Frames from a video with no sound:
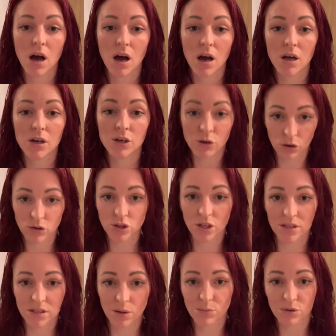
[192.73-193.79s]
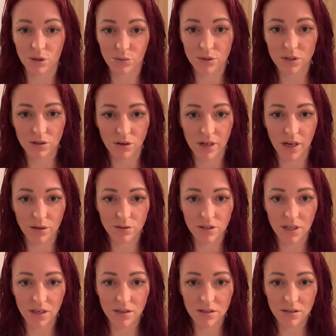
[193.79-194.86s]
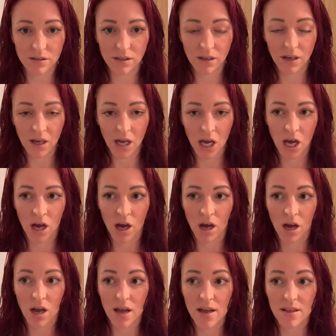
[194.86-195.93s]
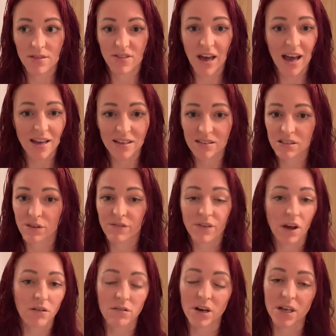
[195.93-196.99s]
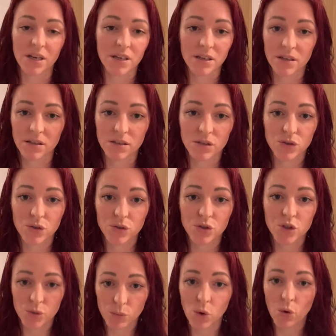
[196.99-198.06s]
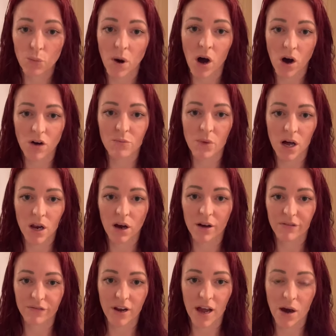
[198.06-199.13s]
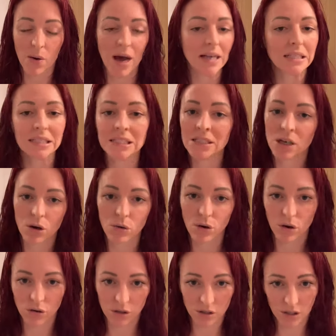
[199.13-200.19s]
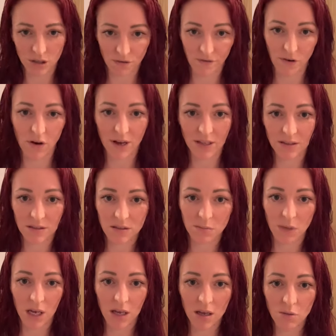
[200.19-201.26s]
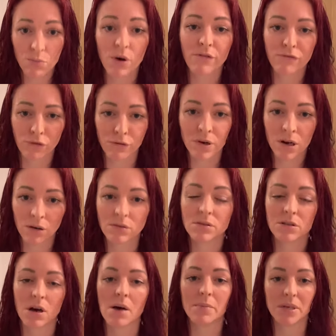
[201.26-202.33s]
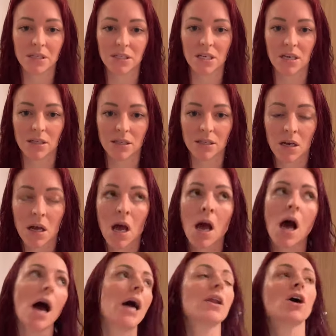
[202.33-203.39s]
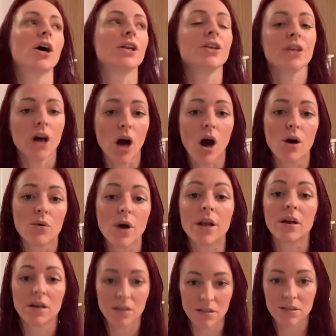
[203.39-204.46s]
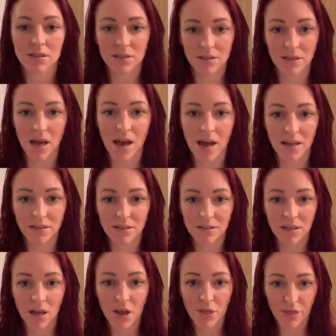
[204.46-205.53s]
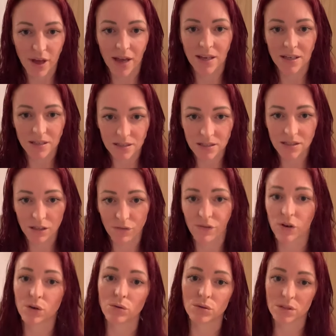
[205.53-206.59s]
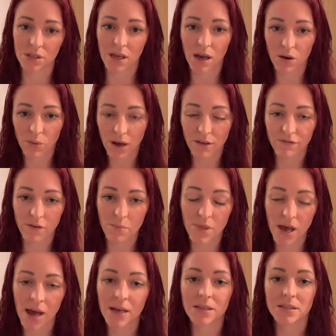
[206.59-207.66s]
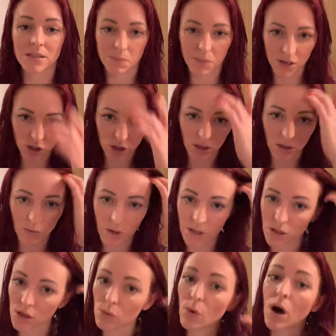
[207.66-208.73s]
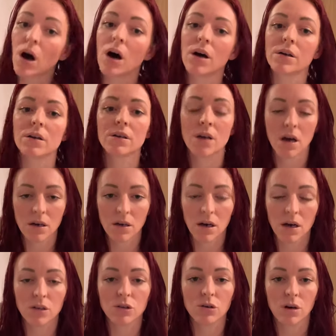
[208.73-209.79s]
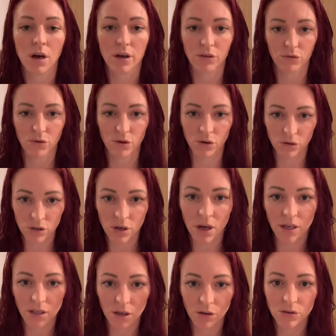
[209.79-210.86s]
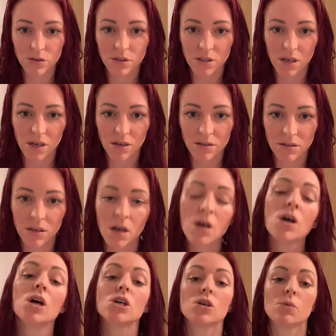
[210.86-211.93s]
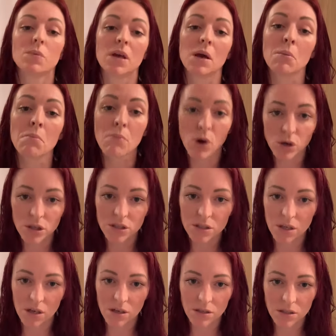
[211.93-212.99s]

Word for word: not just somebody with scoliosis. That is a very small part of my life now and it no longer defines me, but for a long time it did. And I know and I understand that it is difficult to get away from that, especially when you are younger, you're going through your diagnosis, you're being monitored